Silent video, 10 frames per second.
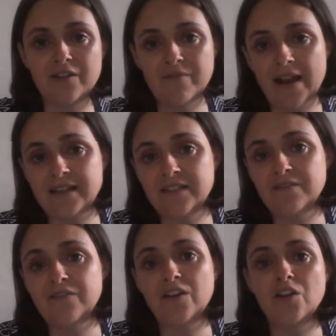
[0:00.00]

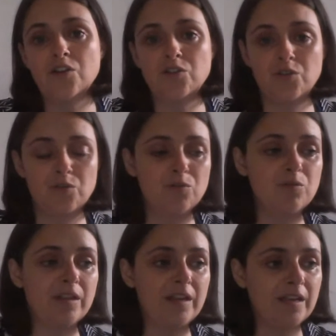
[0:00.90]
corrective
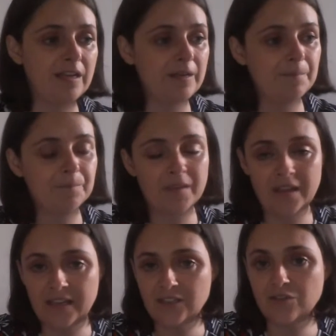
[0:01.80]
to the
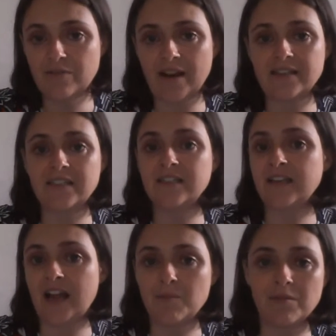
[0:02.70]
integrated
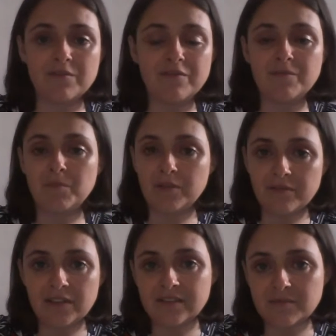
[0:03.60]
type of
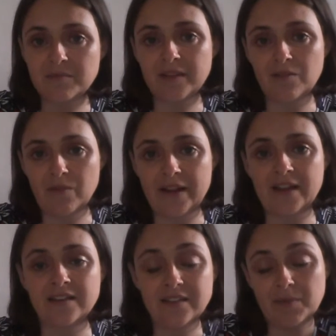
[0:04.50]
pluralism that
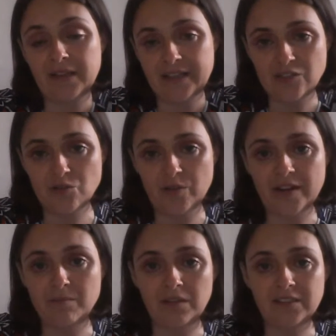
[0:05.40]
we typically enjoy
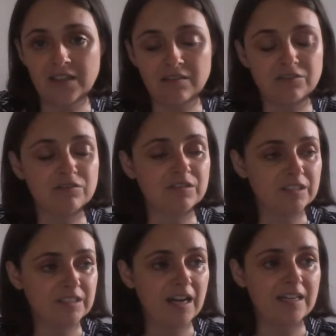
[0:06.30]
in multicultural
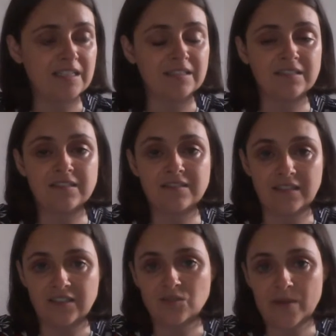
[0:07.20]
societies,
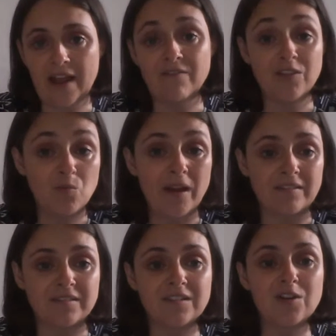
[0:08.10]
such as we have in the
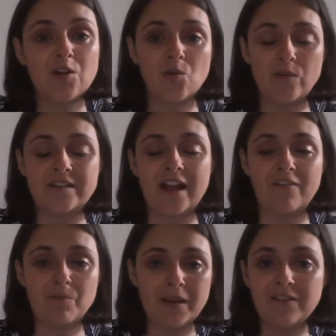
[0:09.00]
West, which
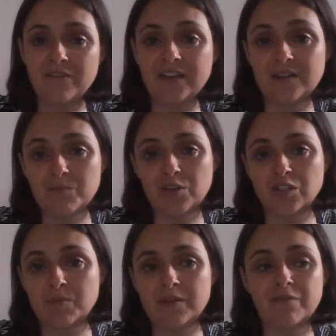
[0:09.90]
have benefited and
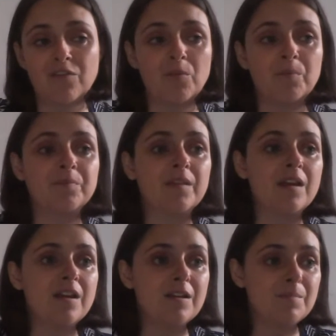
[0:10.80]
prospered from
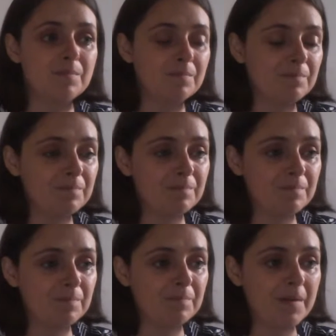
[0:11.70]

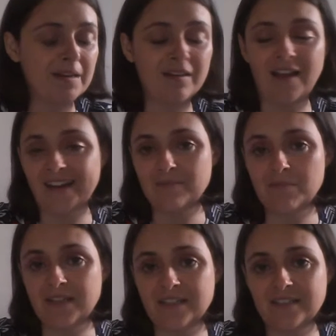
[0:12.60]

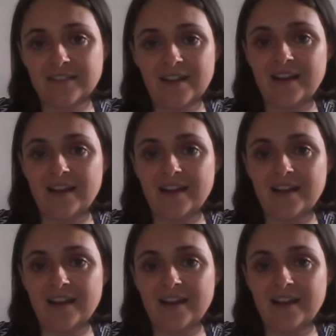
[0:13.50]
Enlightenment